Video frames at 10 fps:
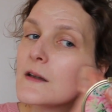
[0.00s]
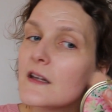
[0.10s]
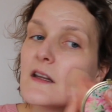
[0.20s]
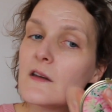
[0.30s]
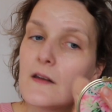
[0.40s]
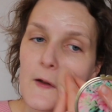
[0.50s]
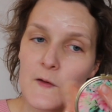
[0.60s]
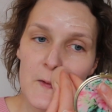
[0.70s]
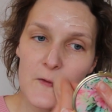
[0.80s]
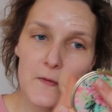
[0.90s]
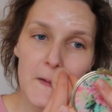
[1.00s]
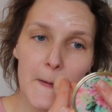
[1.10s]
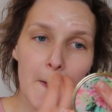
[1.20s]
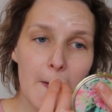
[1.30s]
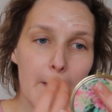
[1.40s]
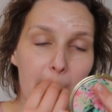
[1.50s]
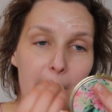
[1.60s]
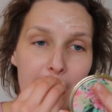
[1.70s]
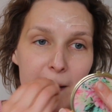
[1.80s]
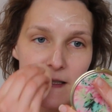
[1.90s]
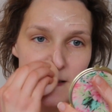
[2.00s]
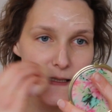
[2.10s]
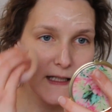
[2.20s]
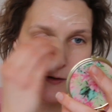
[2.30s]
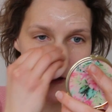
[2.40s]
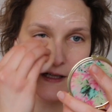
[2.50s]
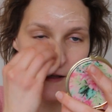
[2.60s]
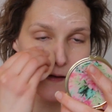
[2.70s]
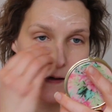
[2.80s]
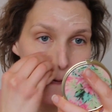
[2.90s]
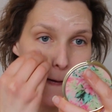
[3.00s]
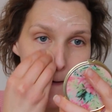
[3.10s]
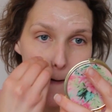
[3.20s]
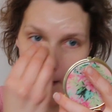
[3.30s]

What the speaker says: It doesn't feel greasy or anything.